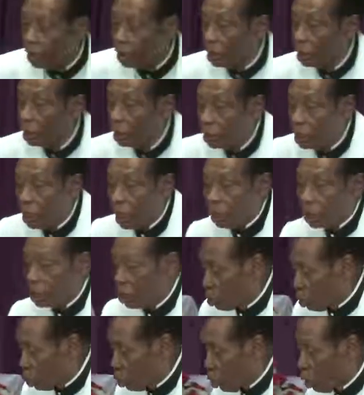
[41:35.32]
eh, she just
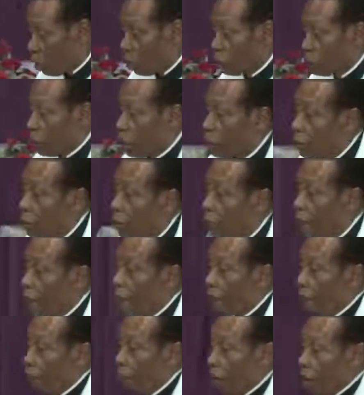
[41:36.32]
threw the
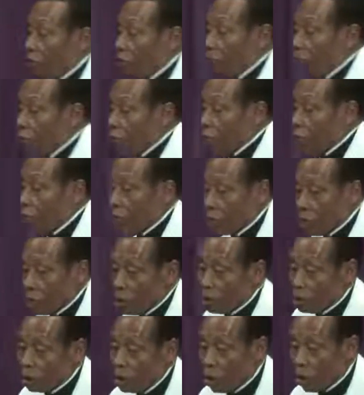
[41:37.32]
pamphlet in the
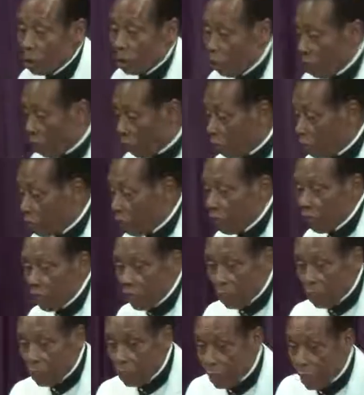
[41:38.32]
room called
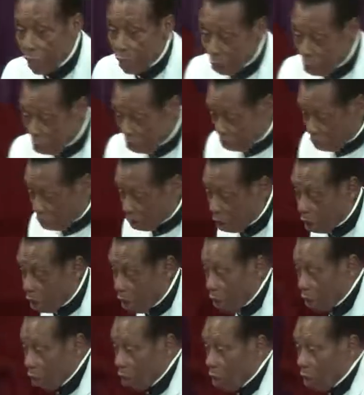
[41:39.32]
Mambembe in their rooms.
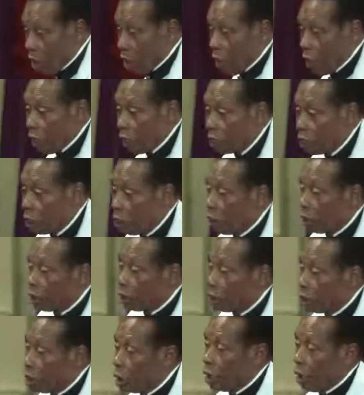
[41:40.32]
And she was
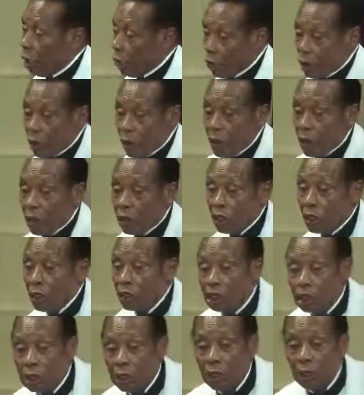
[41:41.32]
trouble.
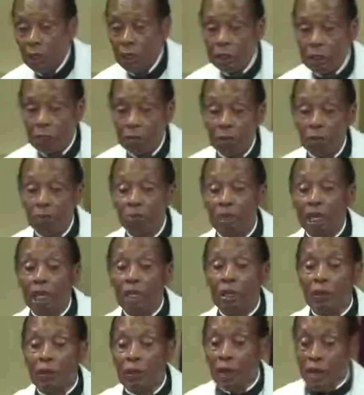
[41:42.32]
So she got
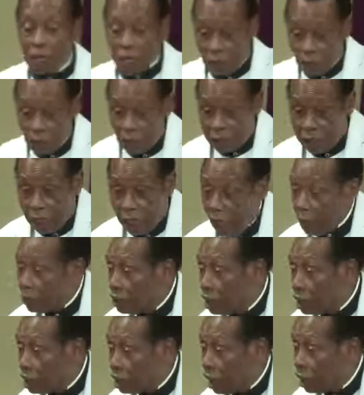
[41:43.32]
big, she was
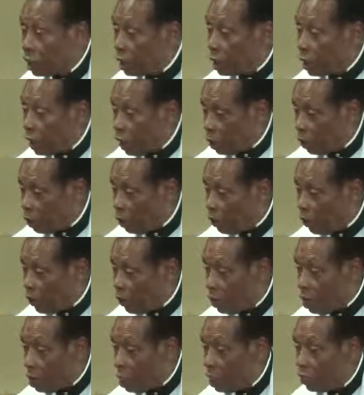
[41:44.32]
outstanding girl.
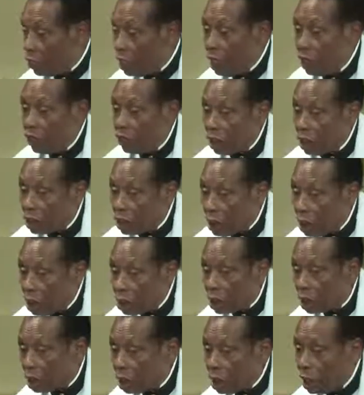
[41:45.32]
Then the
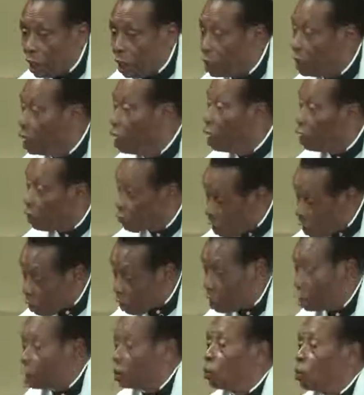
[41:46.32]
church said,
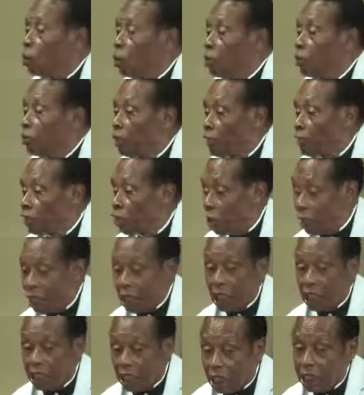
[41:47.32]
this is a woman, we
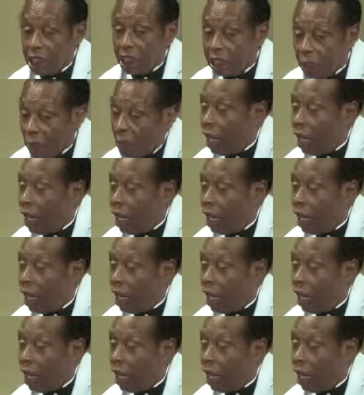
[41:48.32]
need, this is a